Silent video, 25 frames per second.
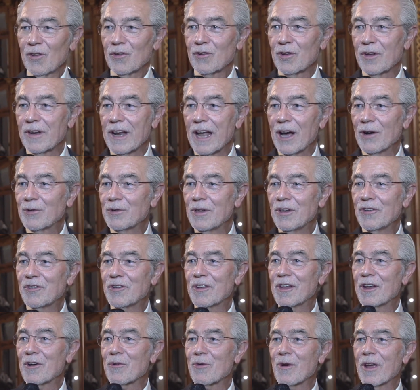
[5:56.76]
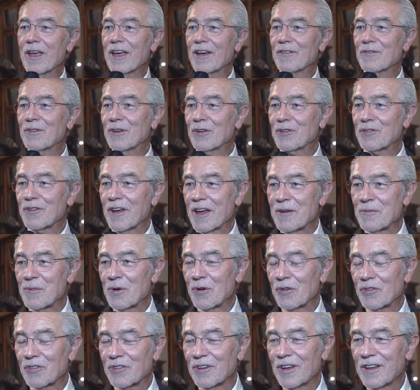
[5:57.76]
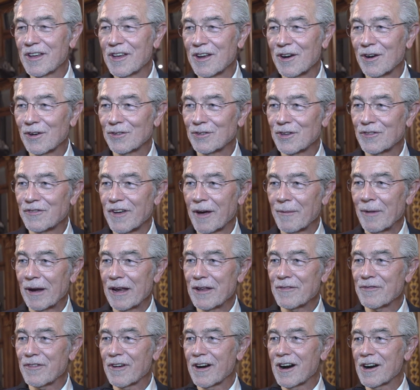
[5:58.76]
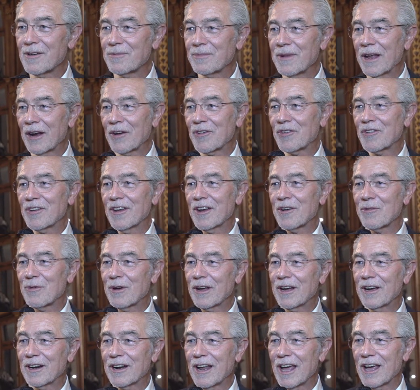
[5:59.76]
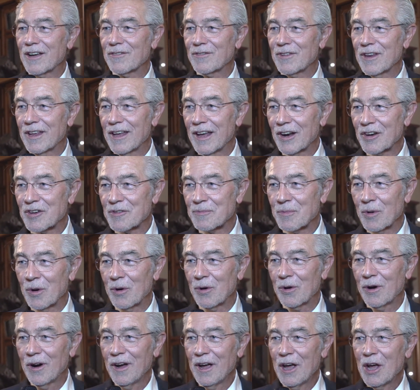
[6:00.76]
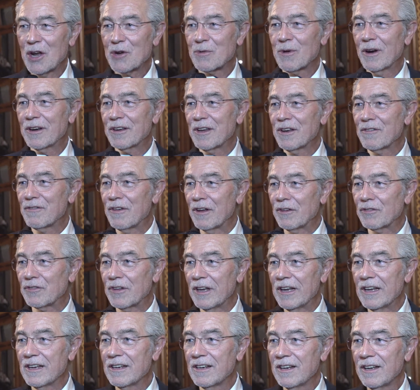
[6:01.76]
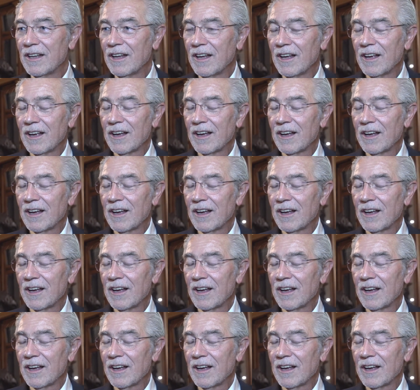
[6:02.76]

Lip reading: So now this year we have this famous year of the family farm. Next year we're going to have the Expo 2015,